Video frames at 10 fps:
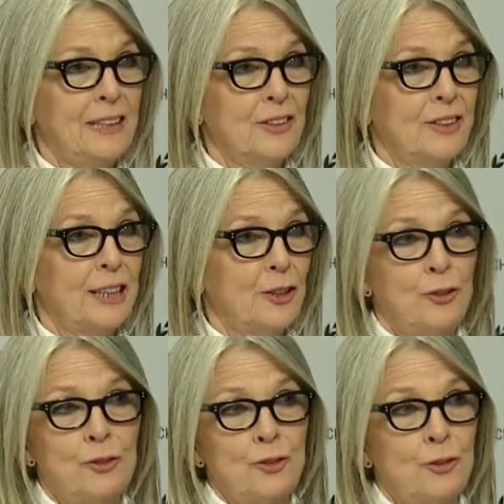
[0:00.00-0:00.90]
of just get
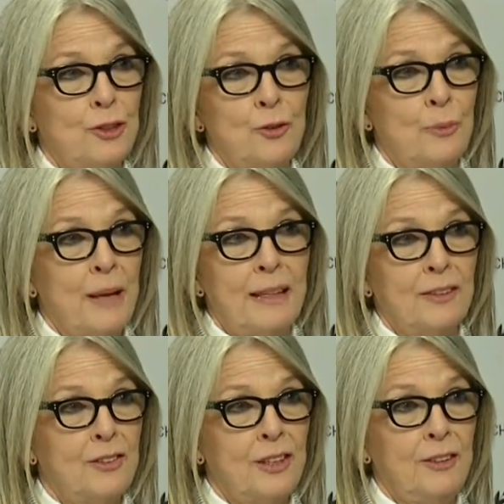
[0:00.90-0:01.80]
used to the
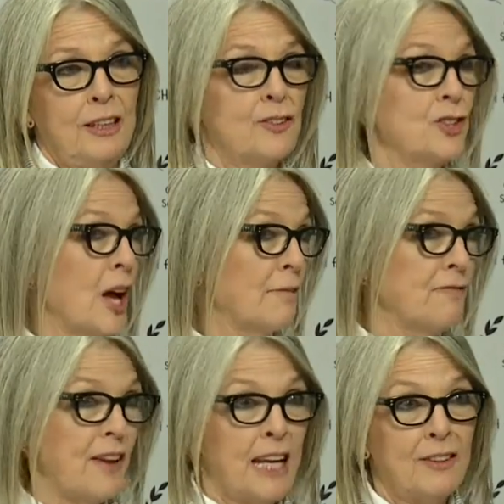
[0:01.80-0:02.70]
normalcy of it. It's not
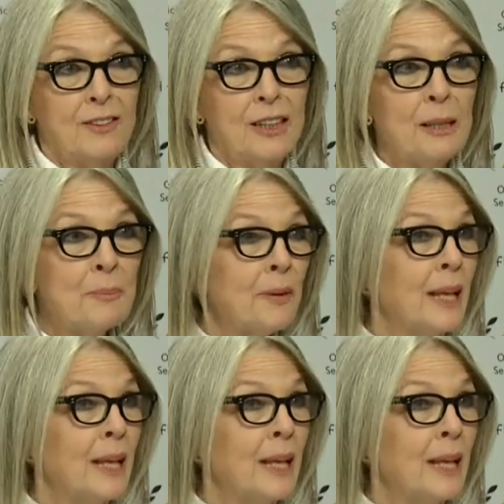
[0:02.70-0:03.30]
fancy.